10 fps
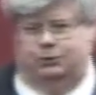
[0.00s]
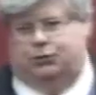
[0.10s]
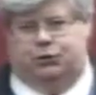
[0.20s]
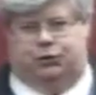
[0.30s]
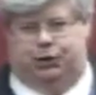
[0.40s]

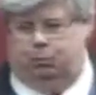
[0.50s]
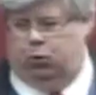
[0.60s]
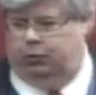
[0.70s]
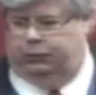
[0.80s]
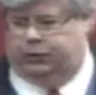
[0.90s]

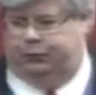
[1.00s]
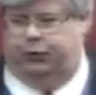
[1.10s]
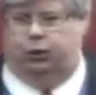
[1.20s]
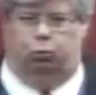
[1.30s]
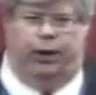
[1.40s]

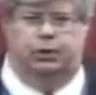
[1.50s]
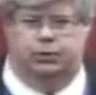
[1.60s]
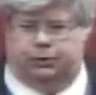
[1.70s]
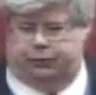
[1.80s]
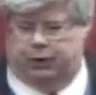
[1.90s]
seafaring
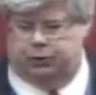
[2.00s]
raiders of House